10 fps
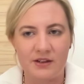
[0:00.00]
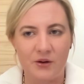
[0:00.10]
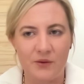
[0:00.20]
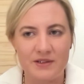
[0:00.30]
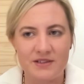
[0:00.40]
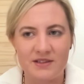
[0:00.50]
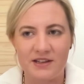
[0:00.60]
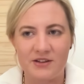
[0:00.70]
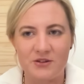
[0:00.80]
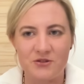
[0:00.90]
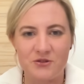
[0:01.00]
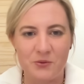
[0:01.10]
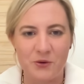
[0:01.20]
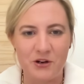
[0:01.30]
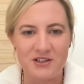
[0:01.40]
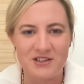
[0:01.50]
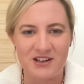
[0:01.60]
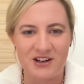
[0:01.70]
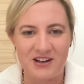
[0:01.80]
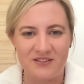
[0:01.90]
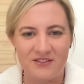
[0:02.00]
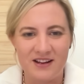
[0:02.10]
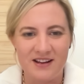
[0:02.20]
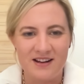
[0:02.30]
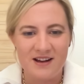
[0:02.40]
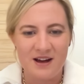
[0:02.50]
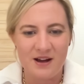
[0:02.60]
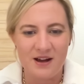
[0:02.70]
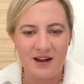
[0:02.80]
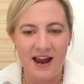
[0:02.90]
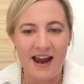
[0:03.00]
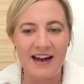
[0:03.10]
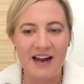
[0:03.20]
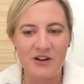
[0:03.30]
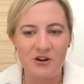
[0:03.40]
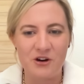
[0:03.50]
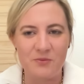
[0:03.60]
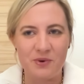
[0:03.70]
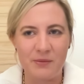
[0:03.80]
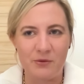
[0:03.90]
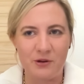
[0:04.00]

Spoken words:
You know, as the industry works, you kind of hang out in your own bubble a